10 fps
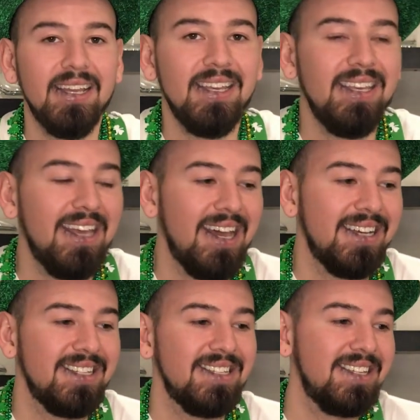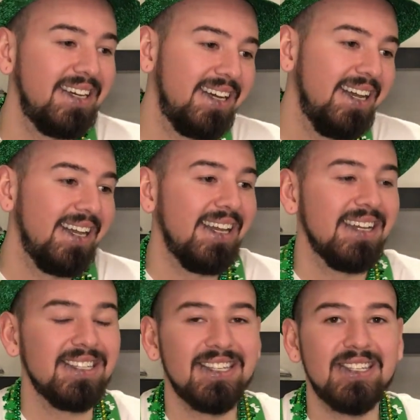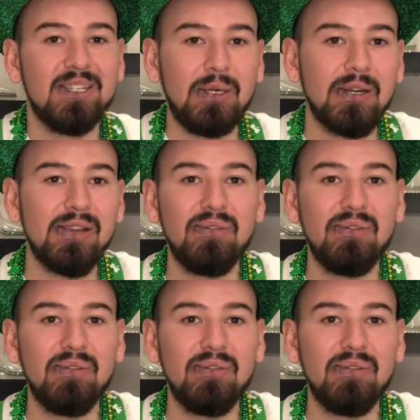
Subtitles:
He has a story